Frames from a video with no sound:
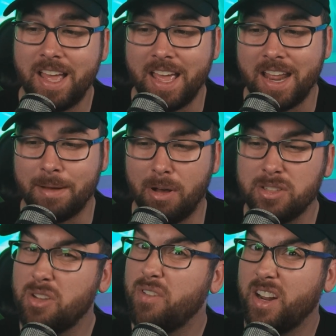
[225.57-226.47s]
And I'm
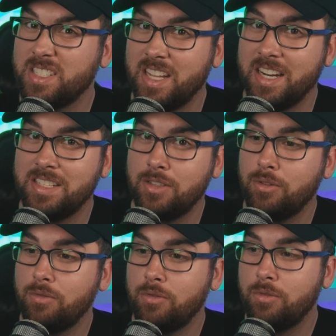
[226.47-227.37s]
also very excited
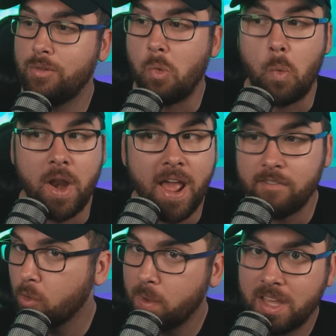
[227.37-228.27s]
to
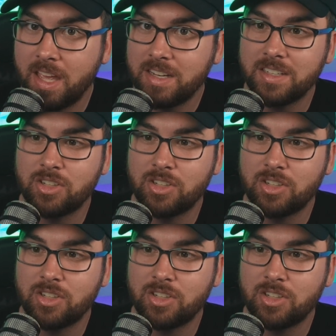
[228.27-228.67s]
whenever we get